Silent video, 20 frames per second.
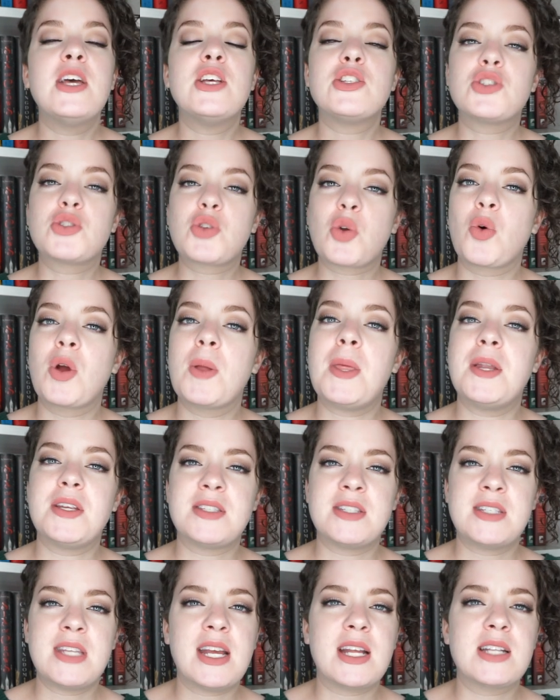story that
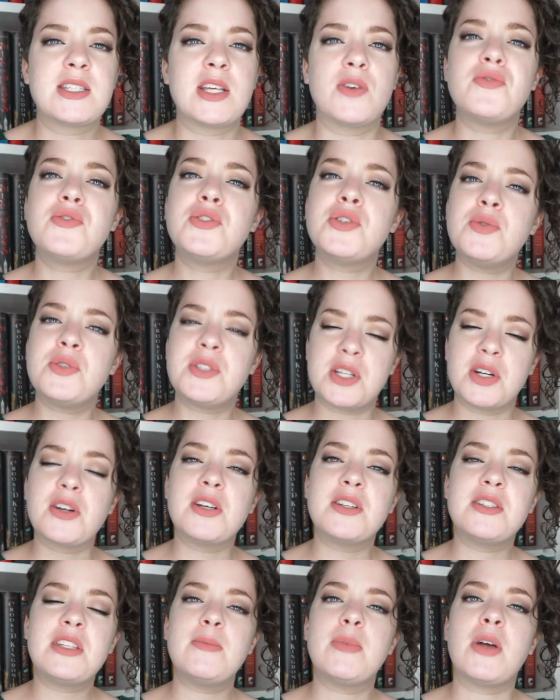doesn't take itself too
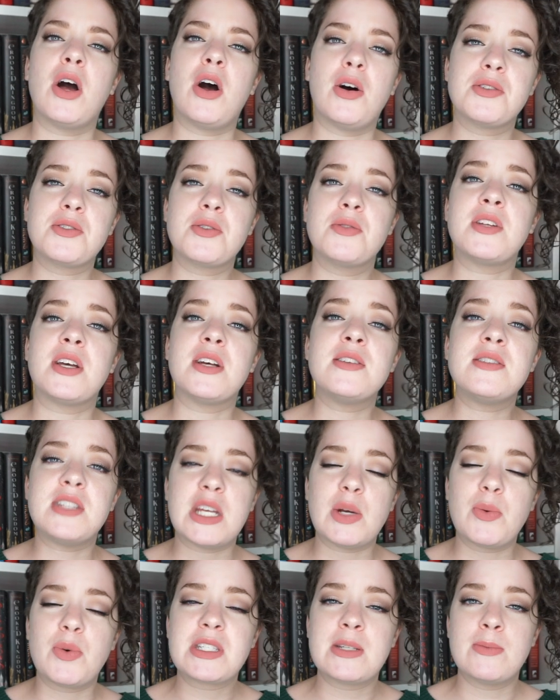seriously, but also does
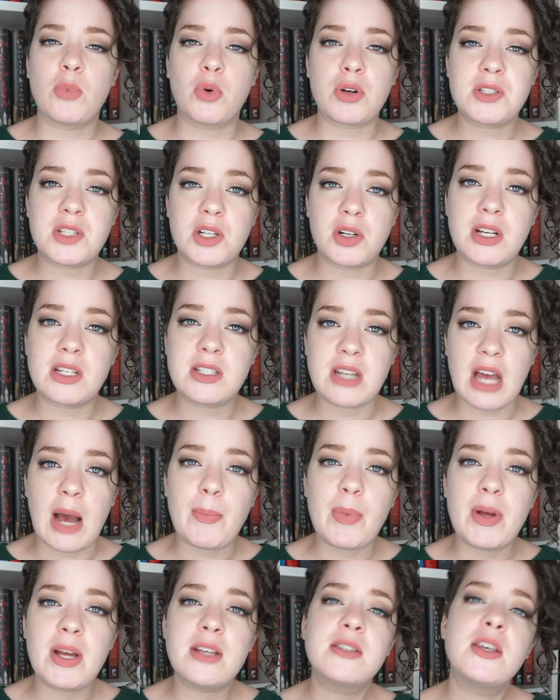deal with some more serious
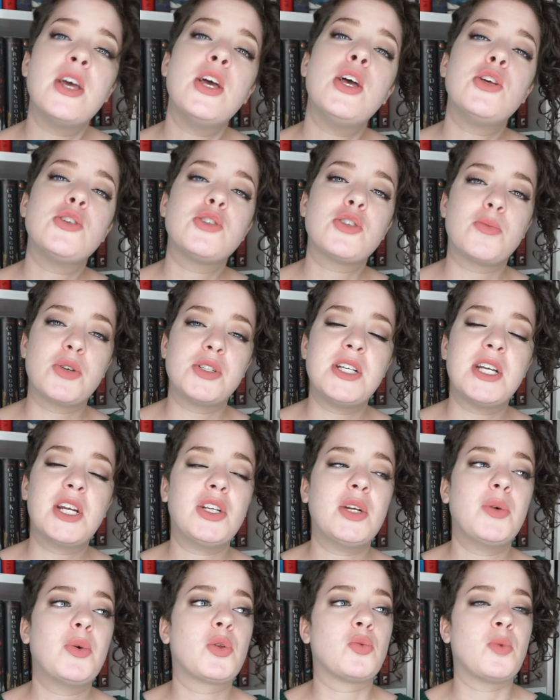topics. So
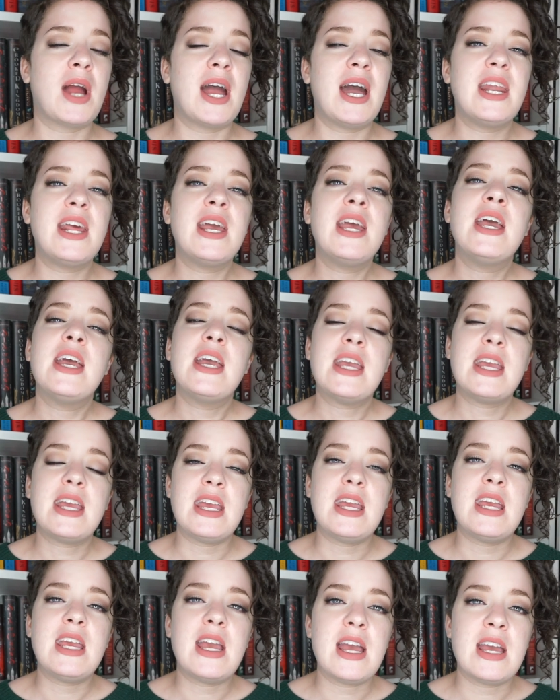particularly with Red,
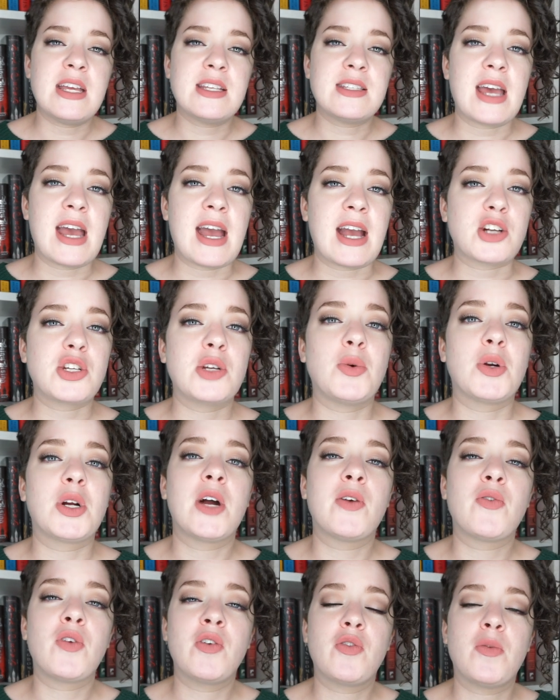he is actually
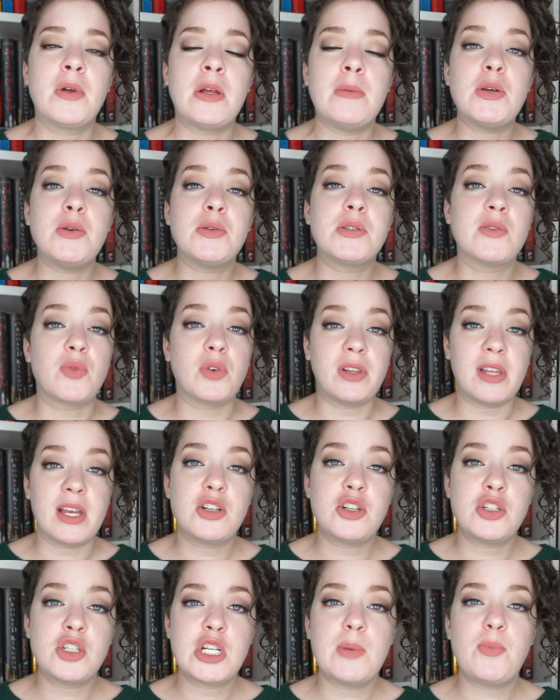recovering from an abusive
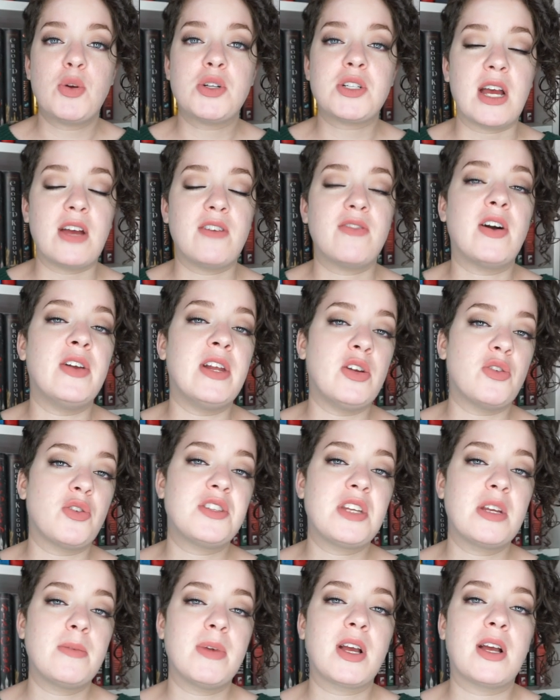relationship, which I found
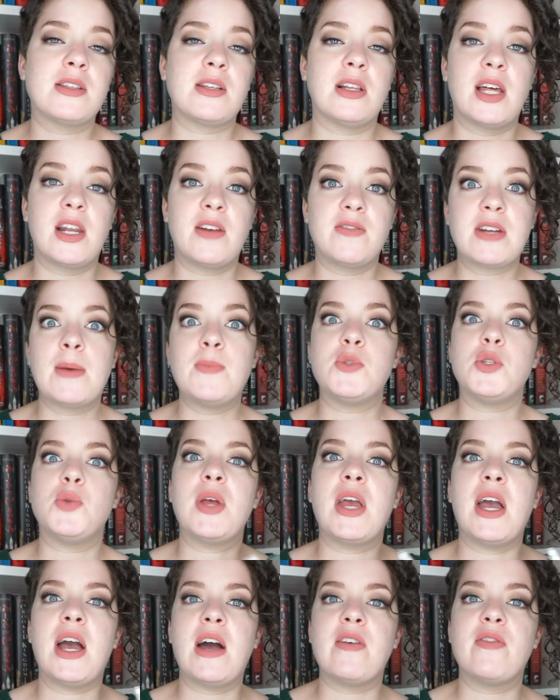interesting because a lot of times we
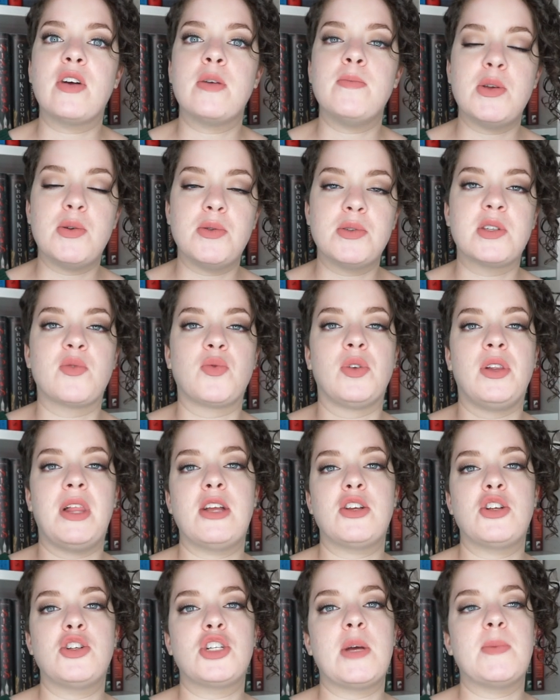have abusive
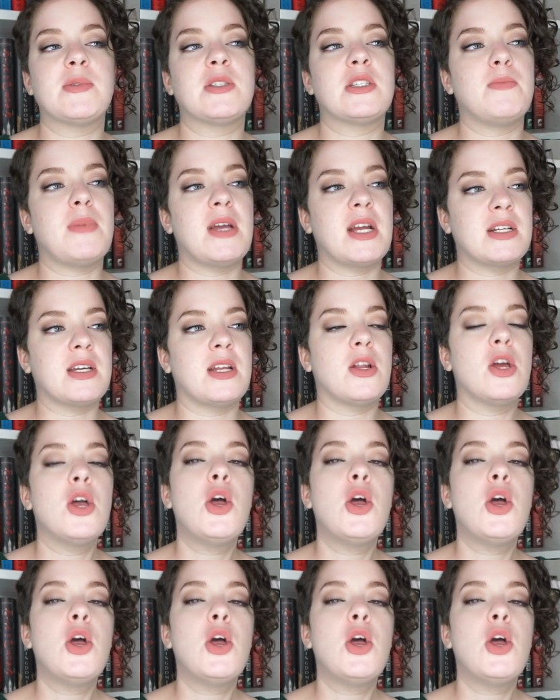relationships depicted